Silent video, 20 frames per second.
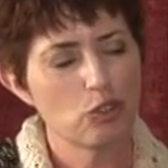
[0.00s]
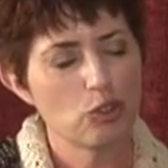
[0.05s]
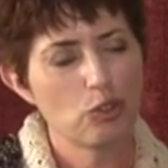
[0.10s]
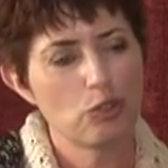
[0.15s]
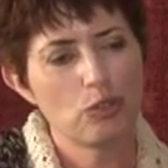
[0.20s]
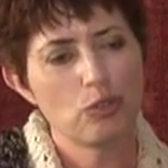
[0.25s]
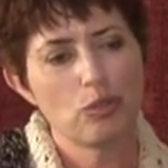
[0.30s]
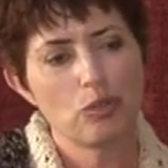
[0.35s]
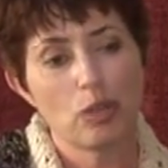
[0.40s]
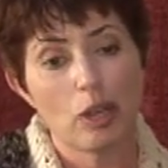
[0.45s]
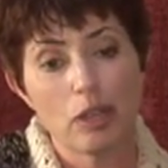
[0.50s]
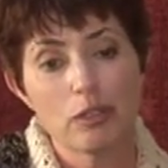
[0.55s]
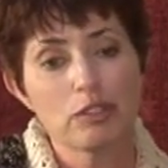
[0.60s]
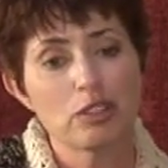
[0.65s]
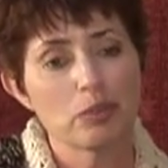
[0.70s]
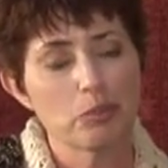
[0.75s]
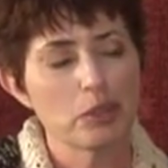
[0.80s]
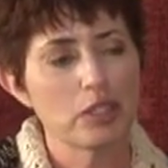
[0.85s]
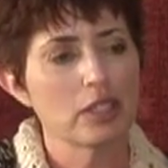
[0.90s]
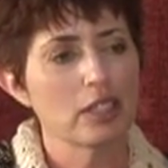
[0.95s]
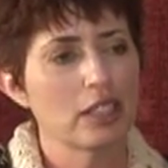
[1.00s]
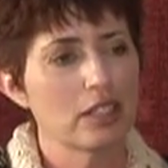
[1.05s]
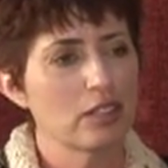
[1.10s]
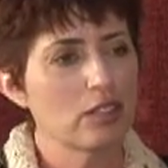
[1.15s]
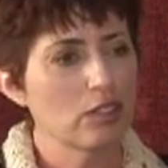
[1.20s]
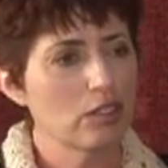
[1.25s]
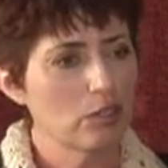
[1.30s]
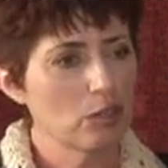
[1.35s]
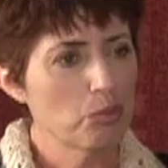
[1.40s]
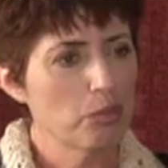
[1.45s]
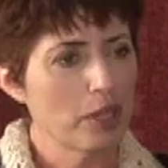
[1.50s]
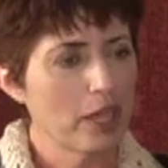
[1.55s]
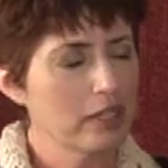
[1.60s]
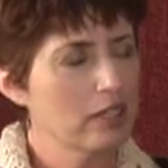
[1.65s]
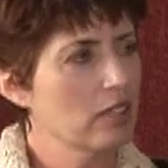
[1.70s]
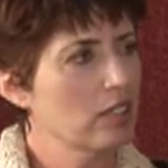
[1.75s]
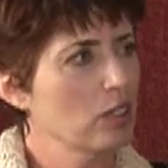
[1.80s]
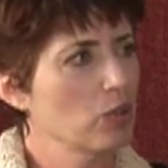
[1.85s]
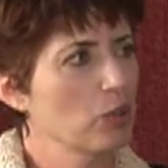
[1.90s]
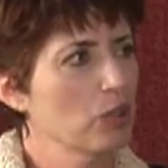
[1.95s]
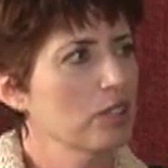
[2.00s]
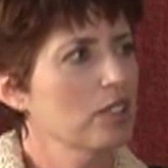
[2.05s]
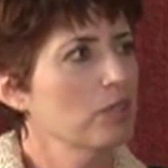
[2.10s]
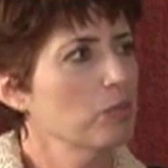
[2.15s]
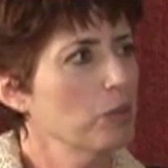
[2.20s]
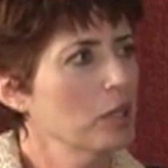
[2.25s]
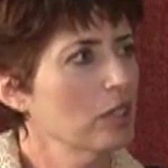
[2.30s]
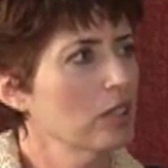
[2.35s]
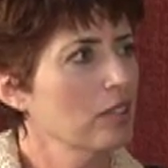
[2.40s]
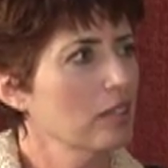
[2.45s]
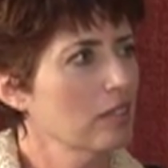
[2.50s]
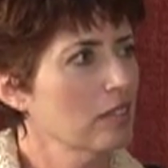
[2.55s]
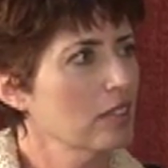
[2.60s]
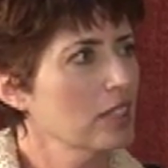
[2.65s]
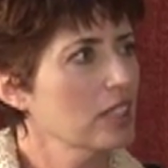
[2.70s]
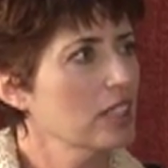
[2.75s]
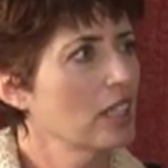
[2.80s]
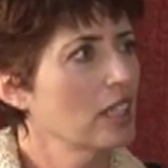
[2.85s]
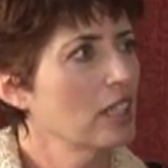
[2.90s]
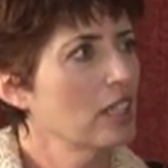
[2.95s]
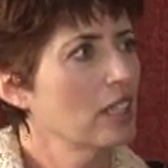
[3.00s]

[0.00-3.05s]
to ultimately to practice A Course in Miracles.